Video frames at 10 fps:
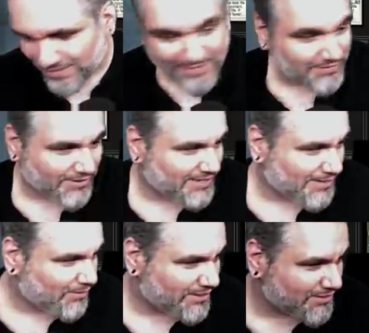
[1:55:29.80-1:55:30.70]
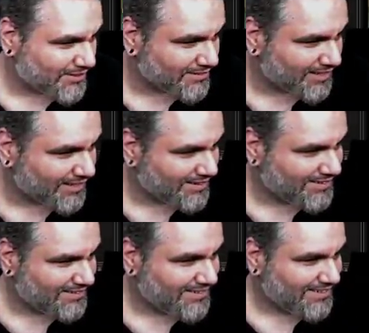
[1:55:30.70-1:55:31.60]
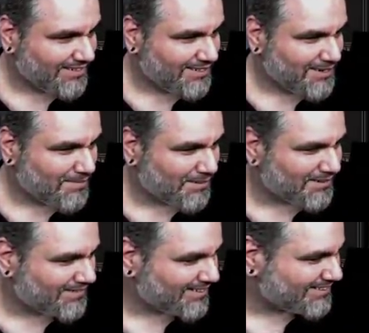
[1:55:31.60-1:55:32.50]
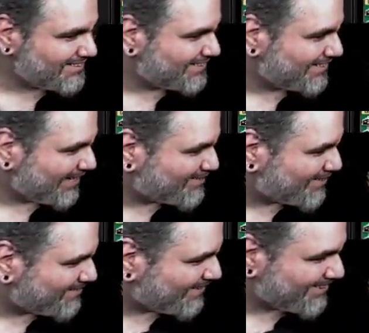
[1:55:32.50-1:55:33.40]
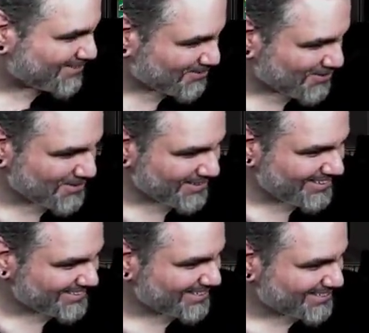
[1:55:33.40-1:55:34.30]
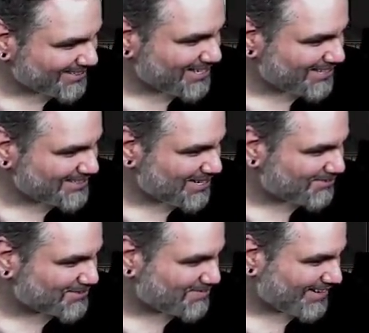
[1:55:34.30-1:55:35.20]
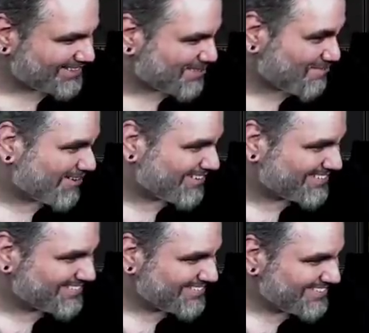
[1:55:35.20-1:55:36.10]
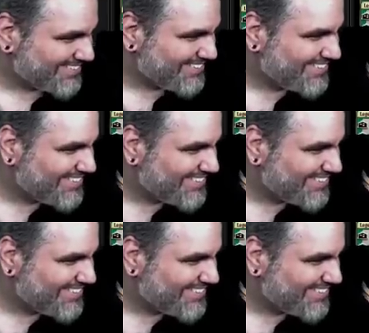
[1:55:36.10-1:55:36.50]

I have no idea what triggered that. But the fact that she said that's what I figured is real weird, because that's like the exact response that works. Yeah.